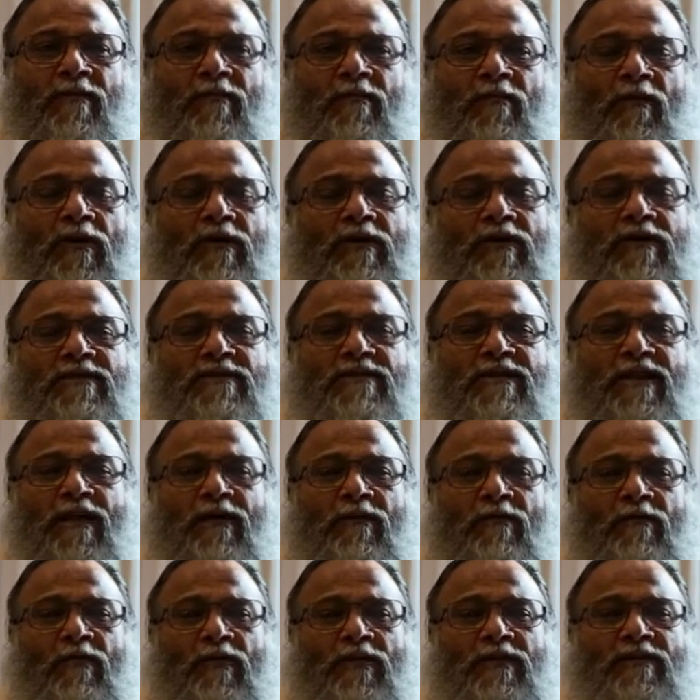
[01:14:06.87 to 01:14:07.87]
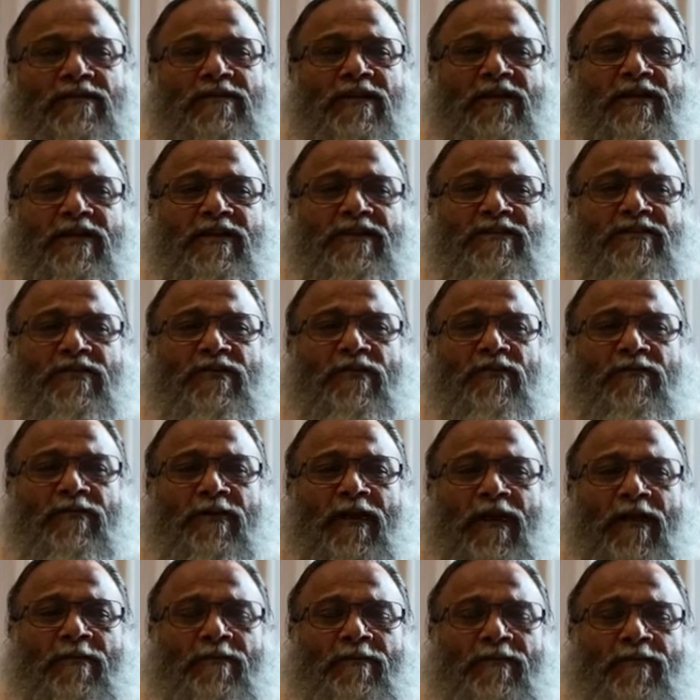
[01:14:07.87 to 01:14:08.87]
What is the nature of
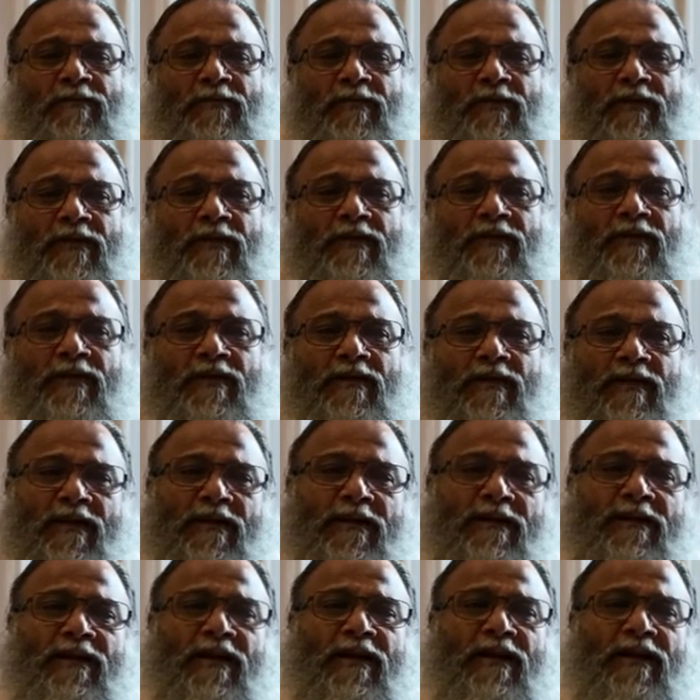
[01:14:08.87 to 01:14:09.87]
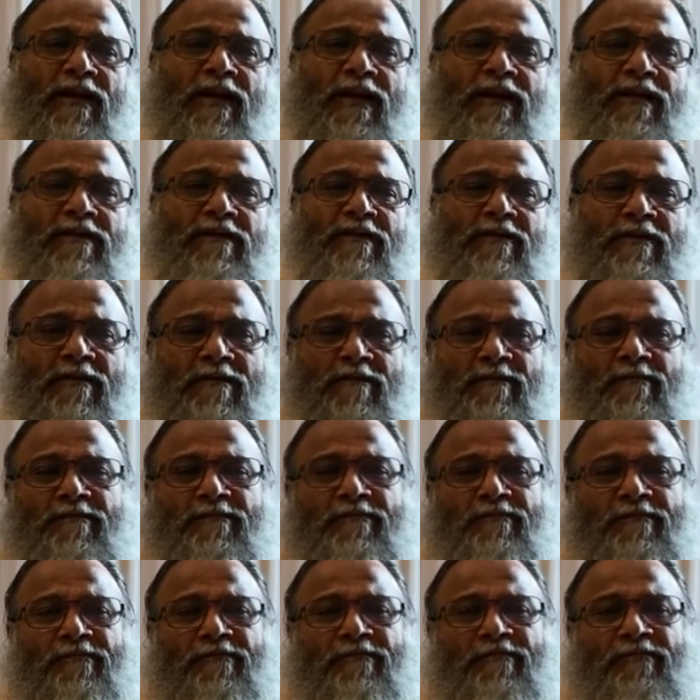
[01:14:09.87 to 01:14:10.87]
lamp? Heat and light.
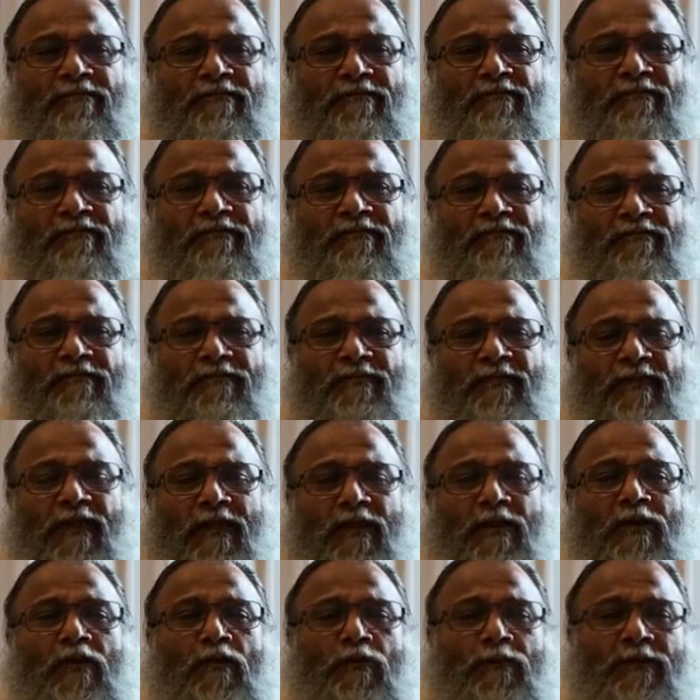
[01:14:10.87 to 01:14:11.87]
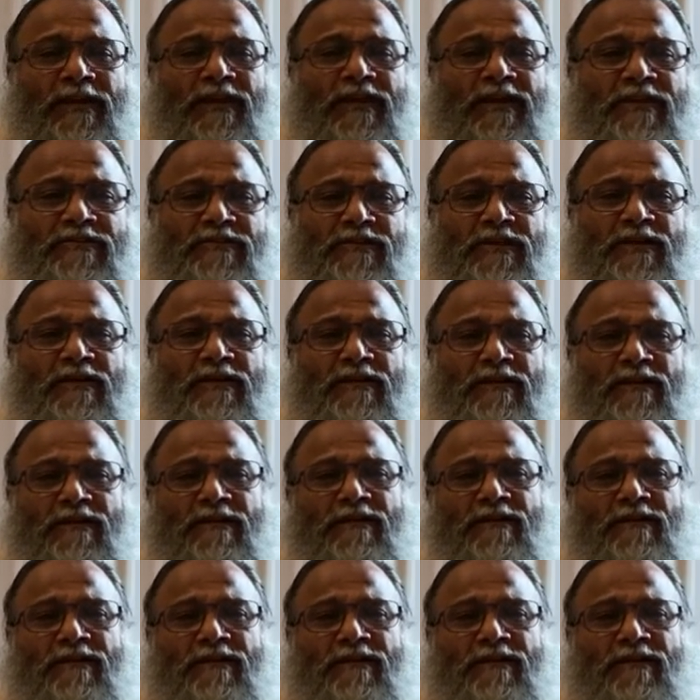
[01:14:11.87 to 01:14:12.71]
Illumination.